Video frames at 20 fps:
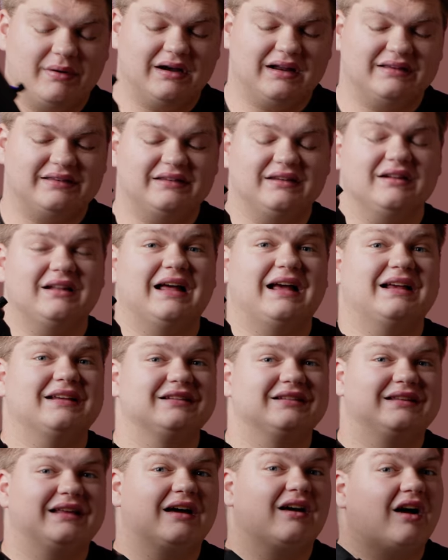but it still
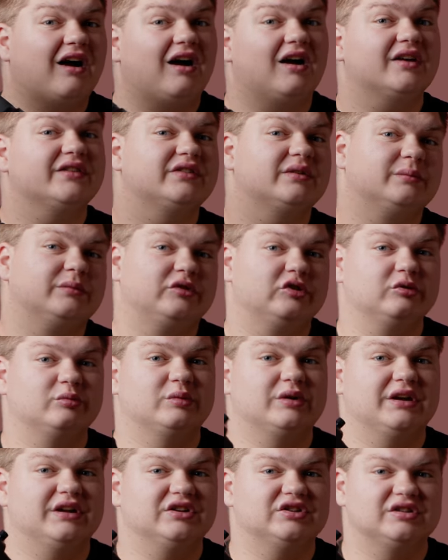has that awesome
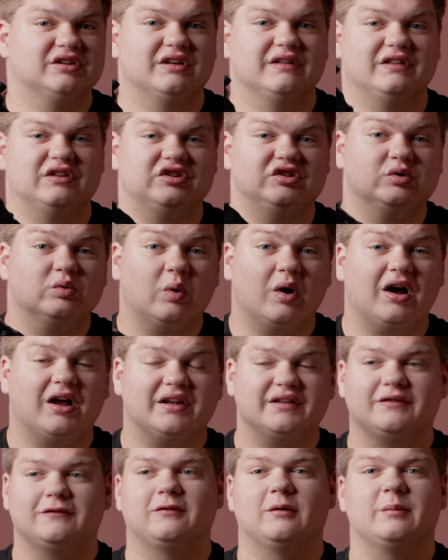zoom range that you
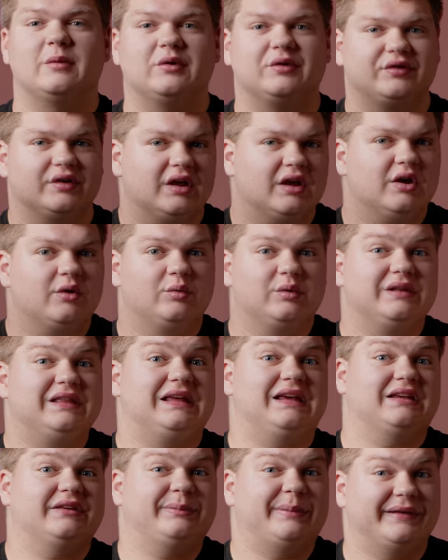want from those
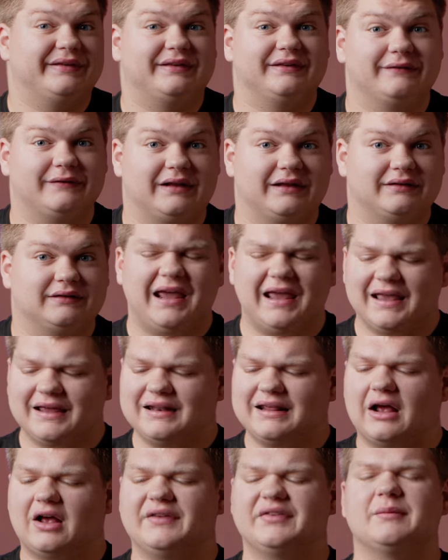really expensive lenses.
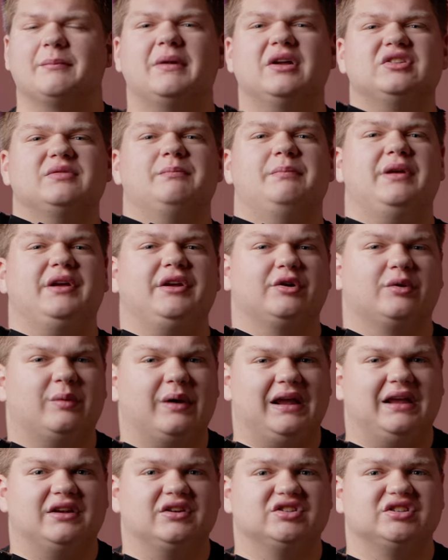And it has a much bigger
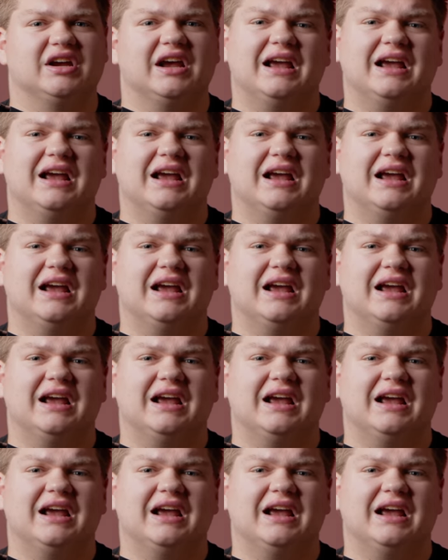range.